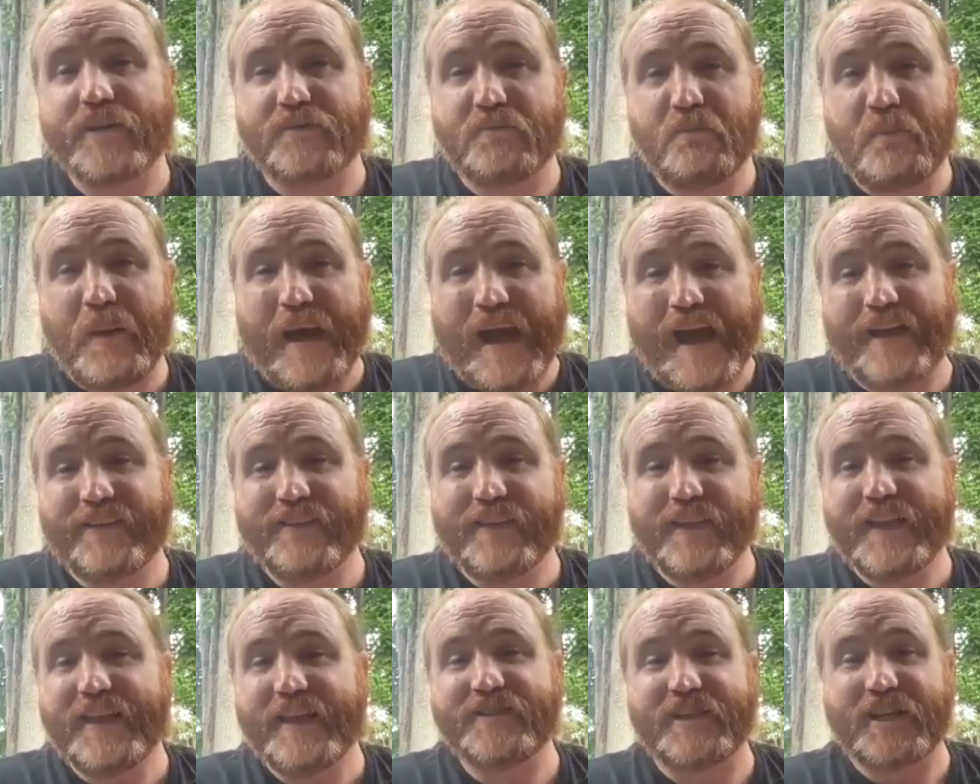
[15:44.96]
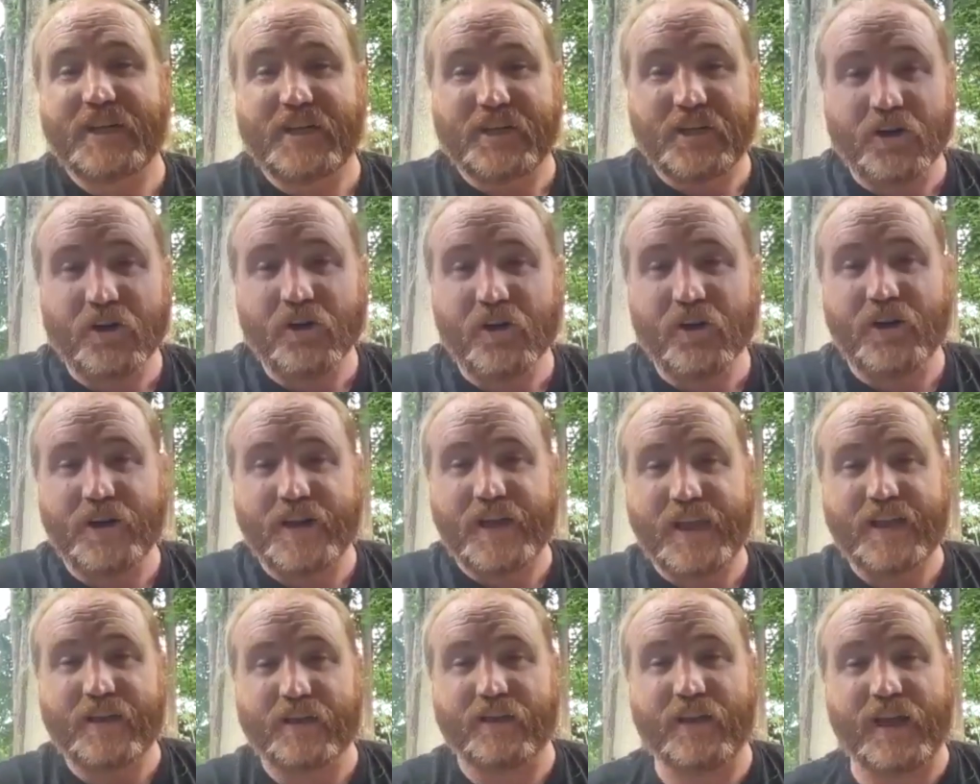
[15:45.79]
as badly as it could
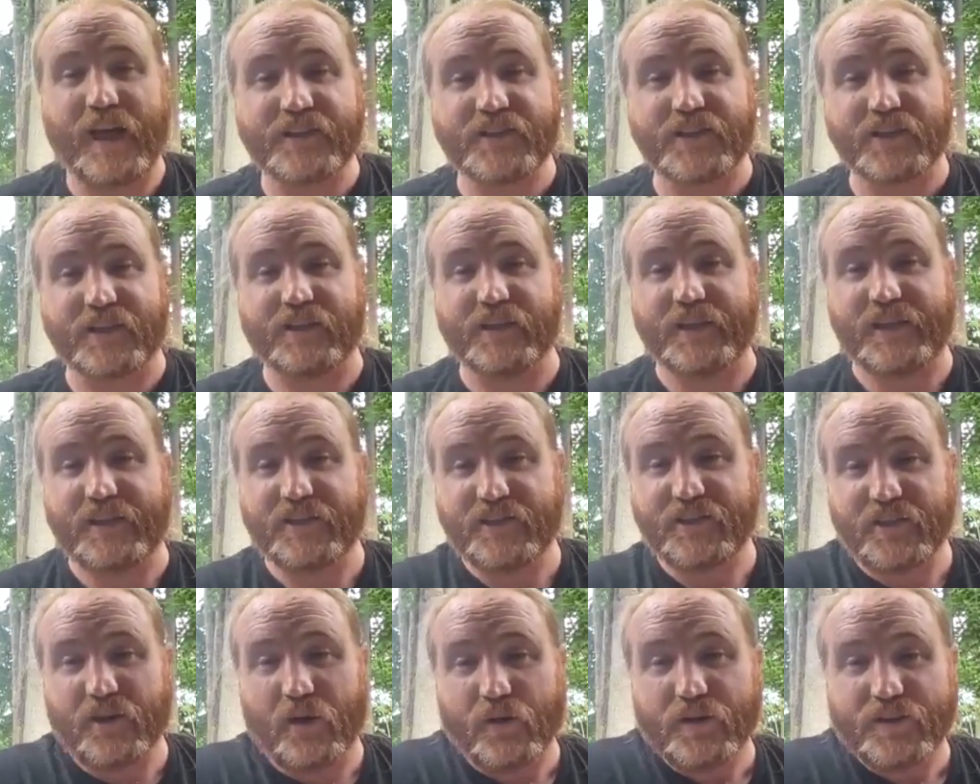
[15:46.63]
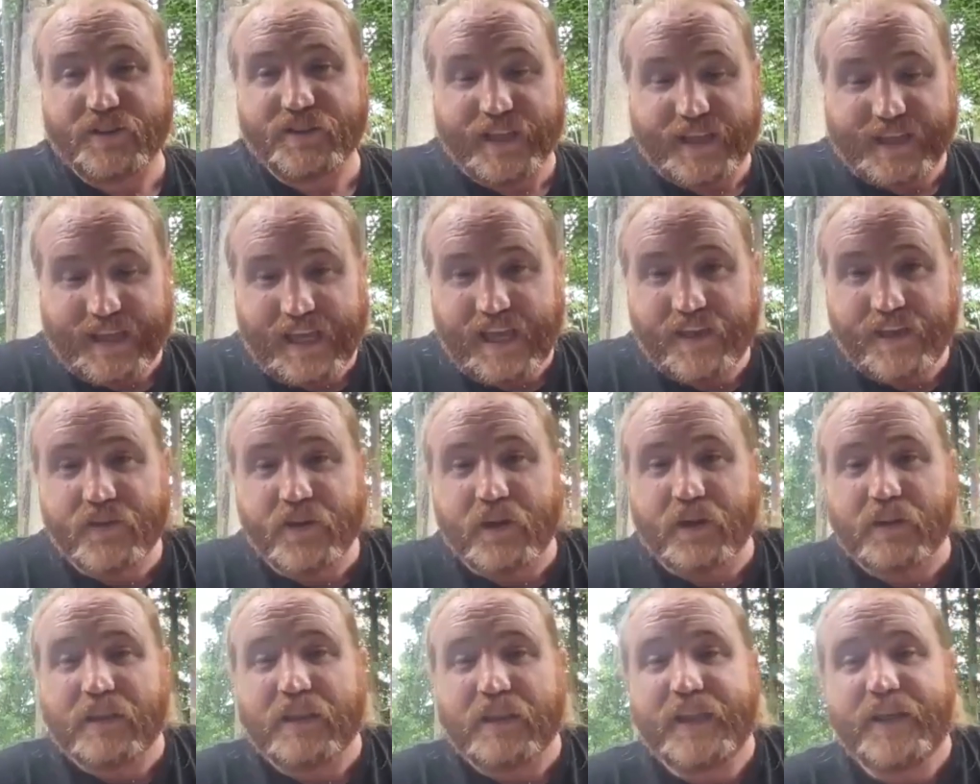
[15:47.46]
ecologically. So it's like even
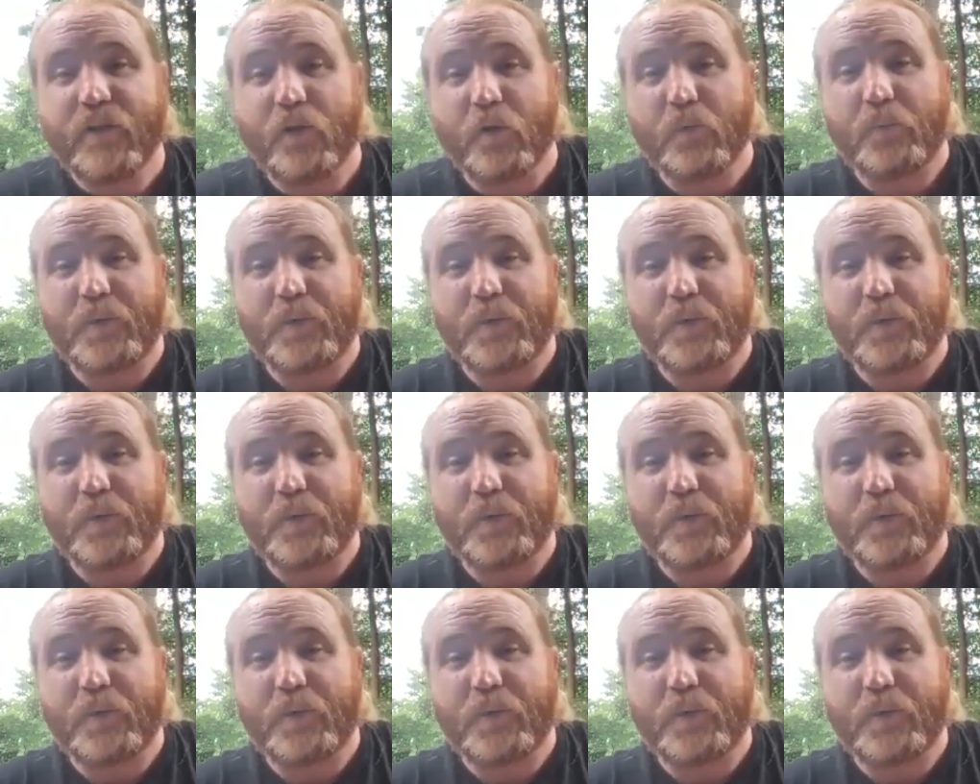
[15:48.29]
a little